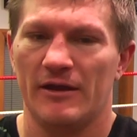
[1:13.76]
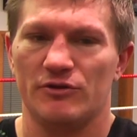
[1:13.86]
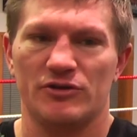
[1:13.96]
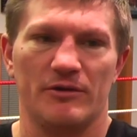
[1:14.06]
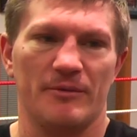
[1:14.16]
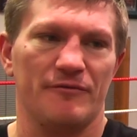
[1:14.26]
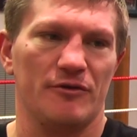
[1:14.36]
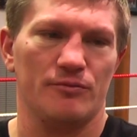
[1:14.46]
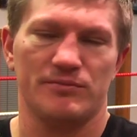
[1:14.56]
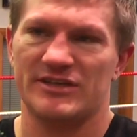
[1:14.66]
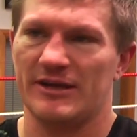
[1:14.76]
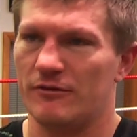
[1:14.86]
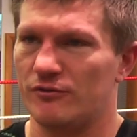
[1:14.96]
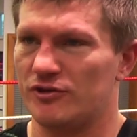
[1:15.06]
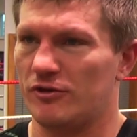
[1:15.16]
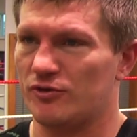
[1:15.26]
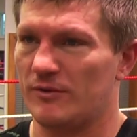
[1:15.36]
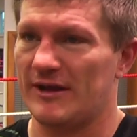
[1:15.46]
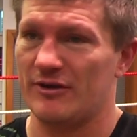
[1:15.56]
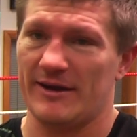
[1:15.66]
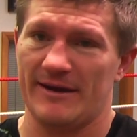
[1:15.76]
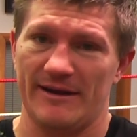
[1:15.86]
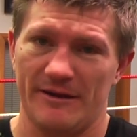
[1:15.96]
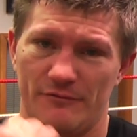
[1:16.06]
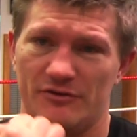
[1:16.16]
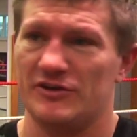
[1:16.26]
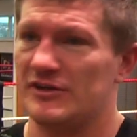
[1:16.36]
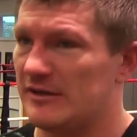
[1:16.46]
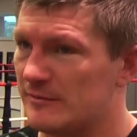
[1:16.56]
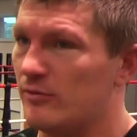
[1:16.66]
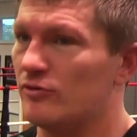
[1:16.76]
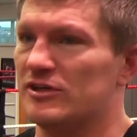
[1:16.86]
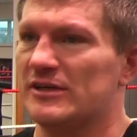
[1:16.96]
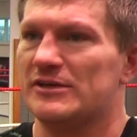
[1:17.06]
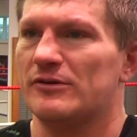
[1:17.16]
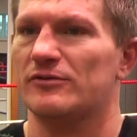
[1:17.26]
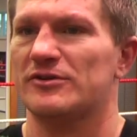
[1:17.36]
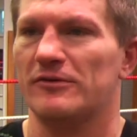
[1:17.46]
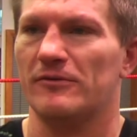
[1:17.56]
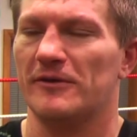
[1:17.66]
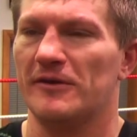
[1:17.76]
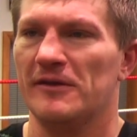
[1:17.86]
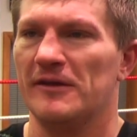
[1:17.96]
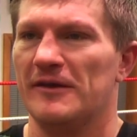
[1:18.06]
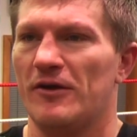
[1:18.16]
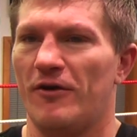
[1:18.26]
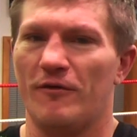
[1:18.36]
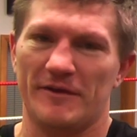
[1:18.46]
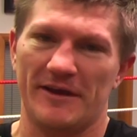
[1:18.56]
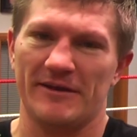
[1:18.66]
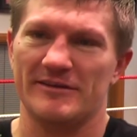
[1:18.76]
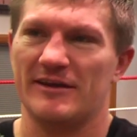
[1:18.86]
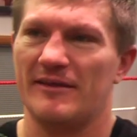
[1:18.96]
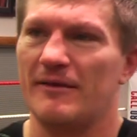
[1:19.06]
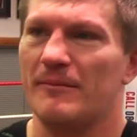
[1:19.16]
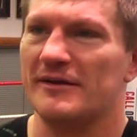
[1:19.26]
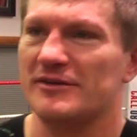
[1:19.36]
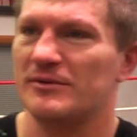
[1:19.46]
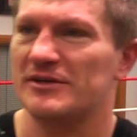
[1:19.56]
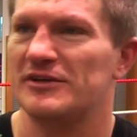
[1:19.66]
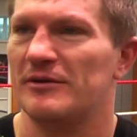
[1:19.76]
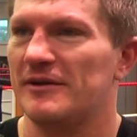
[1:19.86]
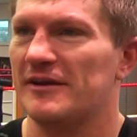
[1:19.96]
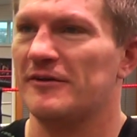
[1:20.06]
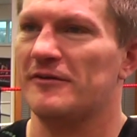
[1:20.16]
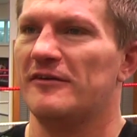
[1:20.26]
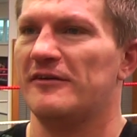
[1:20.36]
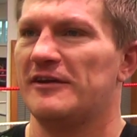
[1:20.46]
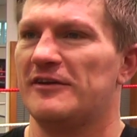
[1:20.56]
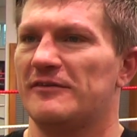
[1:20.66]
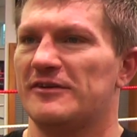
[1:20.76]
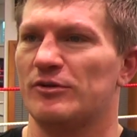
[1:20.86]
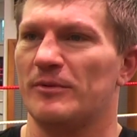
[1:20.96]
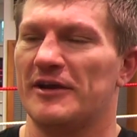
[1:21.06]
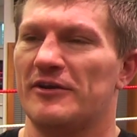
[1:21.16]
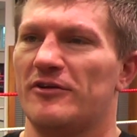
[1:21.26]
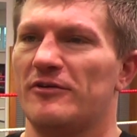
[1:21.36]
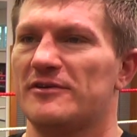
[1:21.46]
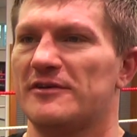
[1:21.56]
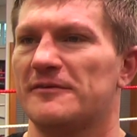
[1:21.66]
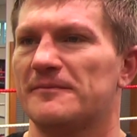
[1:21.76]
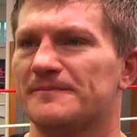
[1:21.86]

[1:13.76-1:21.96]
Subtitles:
I showed him a few single shots where he could get leverages in his punches, so hopefully he can take that back to his gym and it's something he can use. Yeah.